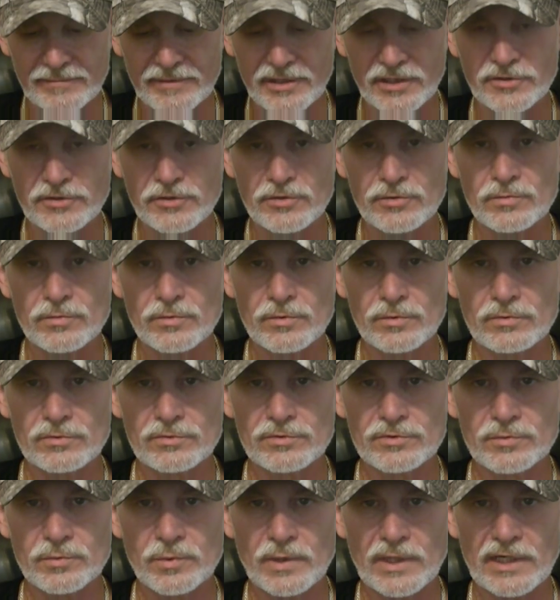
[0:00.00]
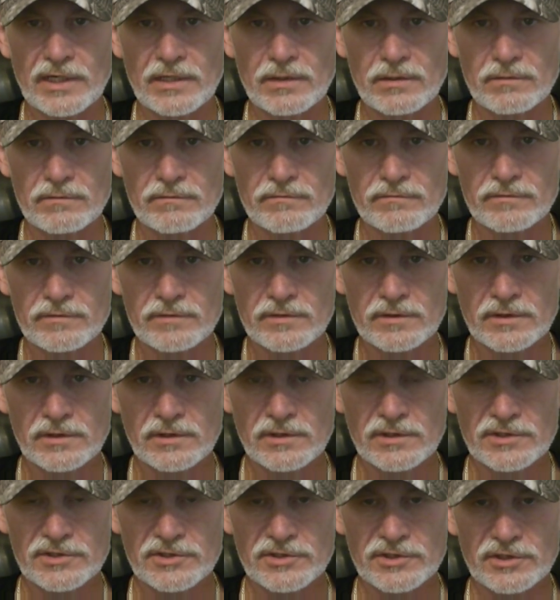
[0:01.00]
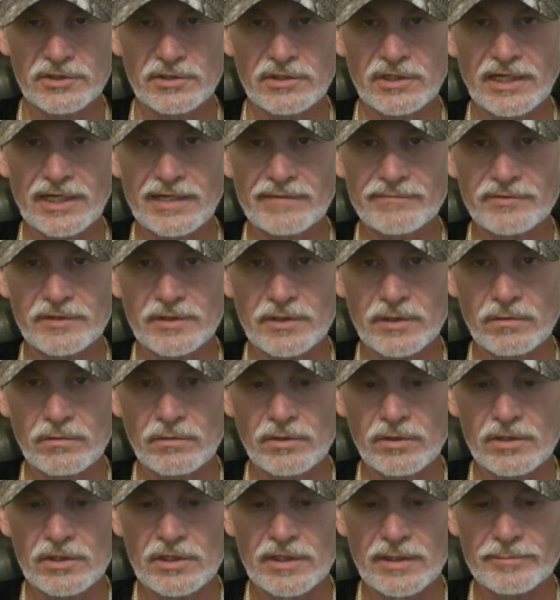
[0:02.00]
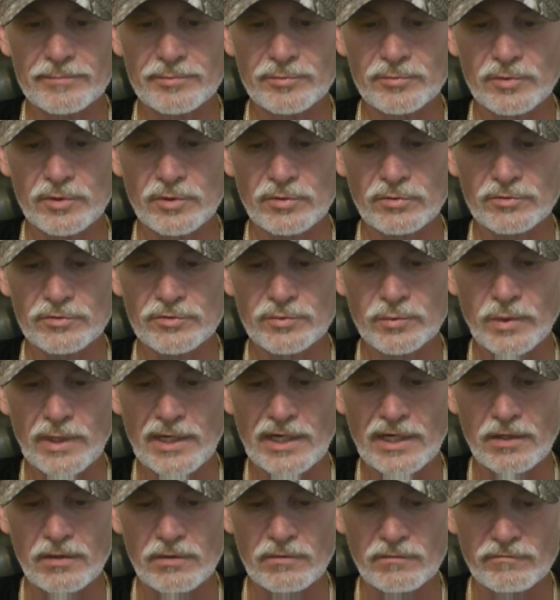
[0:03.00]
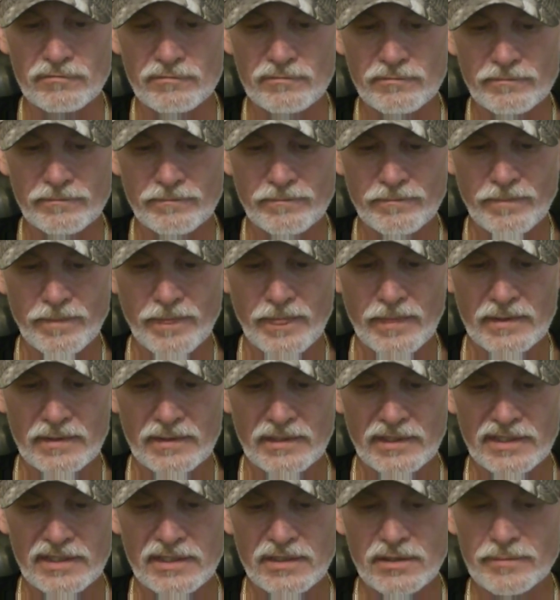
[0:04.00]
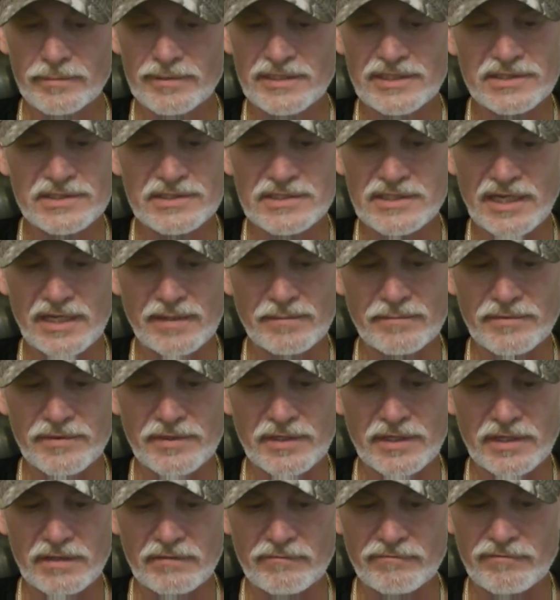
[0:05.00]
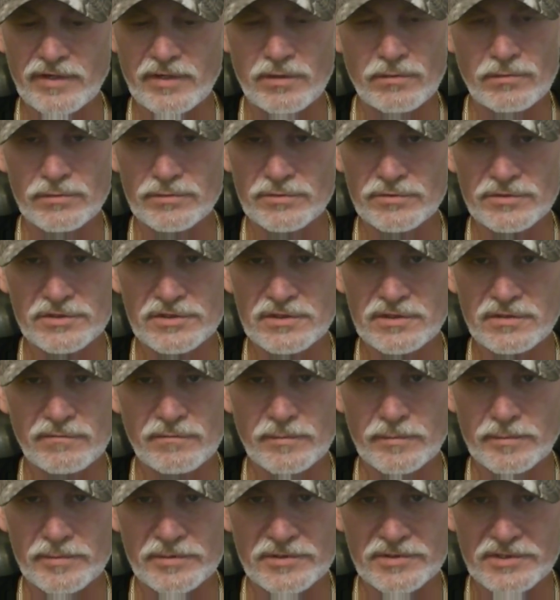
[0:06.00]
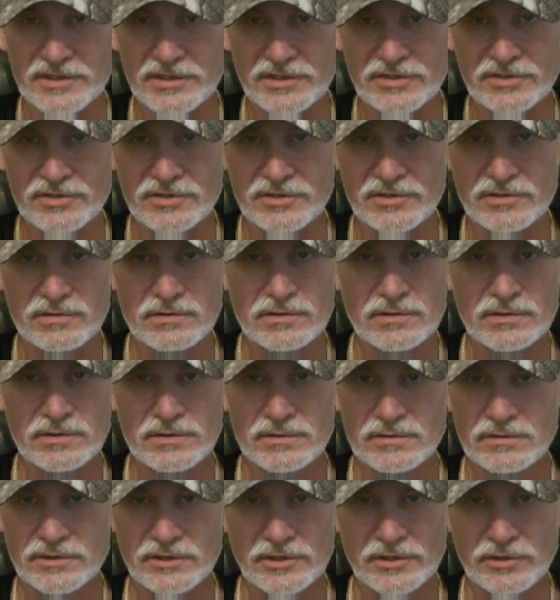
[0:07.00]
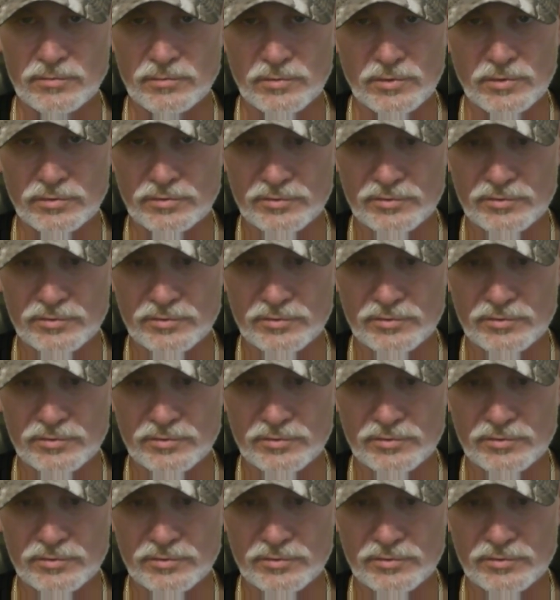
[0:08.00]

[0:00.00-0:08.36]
under Rule 12. So you're going to have to go look up Rule 12. And it'll be the same thing, Federal Rules of Civil Procedure, Rule